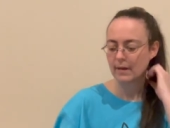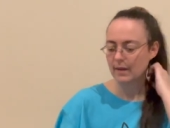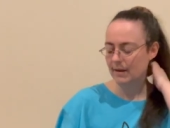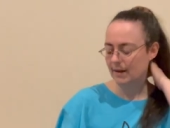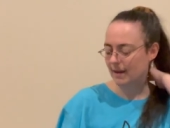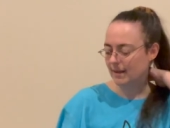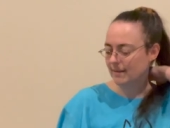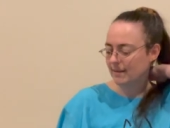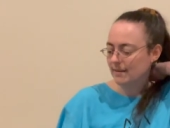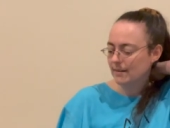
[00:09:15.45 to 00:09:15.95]

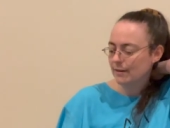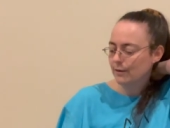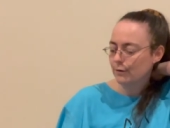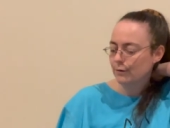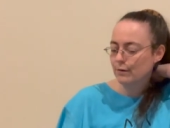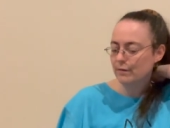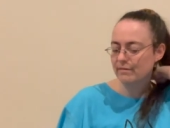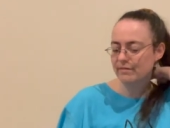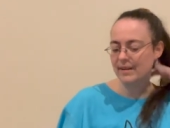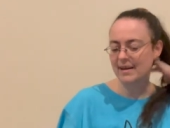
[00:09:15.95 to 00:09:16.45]
And then the
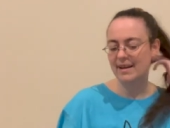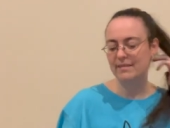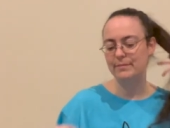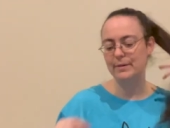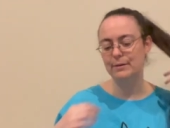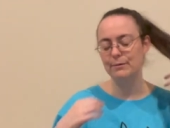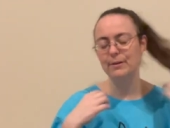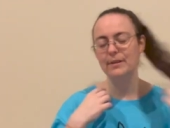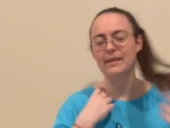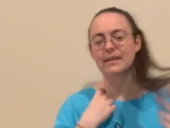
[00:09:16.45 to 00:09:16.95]
groove that I've
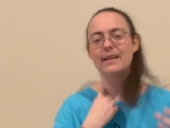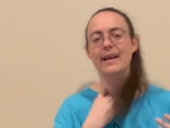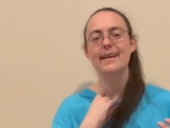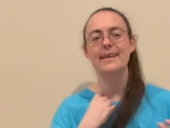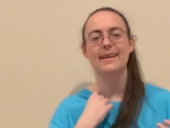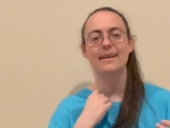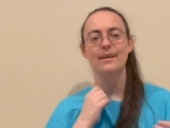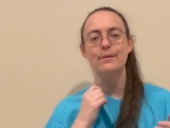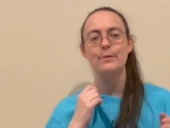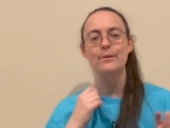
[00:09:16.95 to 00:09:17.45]
been really liking,